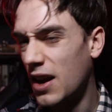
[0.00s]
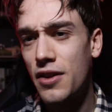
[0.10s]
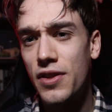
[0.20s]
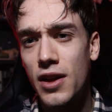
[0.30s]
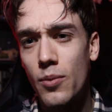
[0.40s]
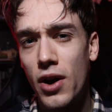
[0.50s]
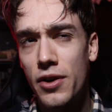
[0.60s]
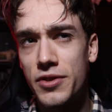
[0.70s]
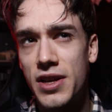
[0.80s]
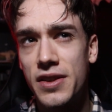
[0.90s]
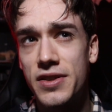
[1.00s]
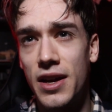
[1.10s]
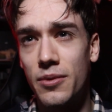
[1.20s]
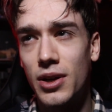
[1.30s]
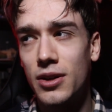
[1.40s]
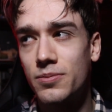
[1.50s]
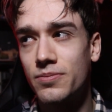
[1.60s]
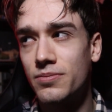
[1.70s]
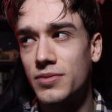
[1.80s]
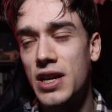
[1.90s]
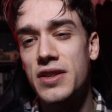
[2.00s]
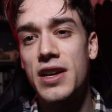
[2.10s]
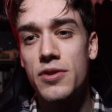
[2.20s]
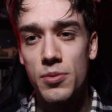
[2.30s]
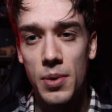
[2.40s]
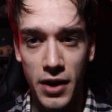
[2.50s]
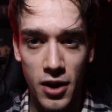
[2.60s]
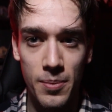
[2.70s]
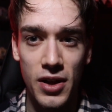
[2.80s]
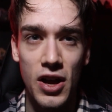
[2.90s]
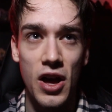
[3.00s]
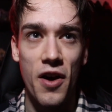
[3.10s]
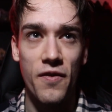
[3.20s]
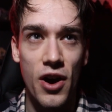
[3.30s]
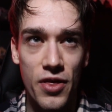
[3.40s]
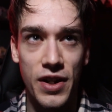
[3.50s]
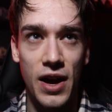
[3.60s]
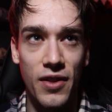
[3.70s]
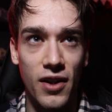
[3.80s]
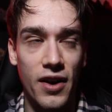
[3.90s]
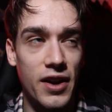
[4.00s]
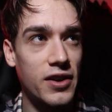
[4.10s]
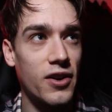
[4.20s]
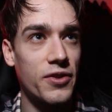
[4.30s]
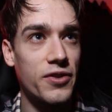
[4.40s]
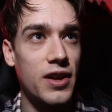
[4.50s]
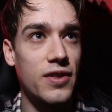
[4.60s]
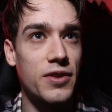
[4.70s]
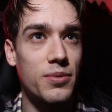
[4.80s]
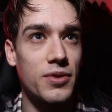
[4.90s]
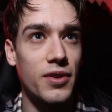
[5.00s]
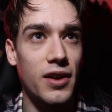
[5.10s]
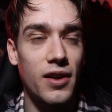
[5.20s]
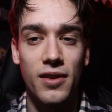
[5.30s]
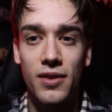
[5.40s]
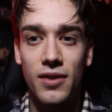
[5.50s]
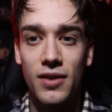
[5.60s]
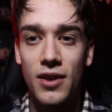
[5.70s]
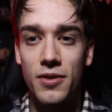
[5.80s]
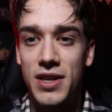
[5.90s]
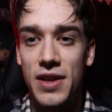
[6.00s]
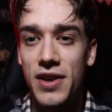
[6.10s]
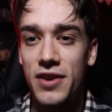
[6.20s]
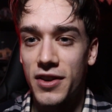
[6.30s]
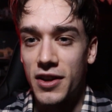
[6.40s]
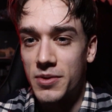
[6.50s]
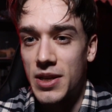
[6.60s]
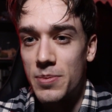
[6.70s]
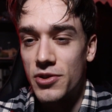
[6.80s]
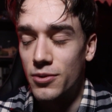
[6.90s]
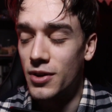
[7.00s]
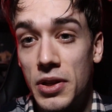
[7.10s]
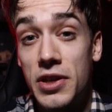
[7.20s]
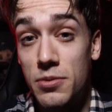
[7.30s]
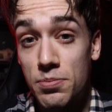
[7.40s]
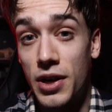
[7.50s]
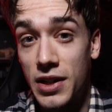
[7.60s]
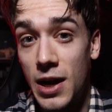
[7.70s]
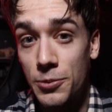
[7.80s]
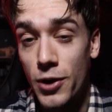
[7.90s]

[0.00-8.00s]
And you're thinking, why not 10/10? Well, 10/10s will probably come further down the line. I can't say this was like, 10/10 is like exceptional, but this was pretty damn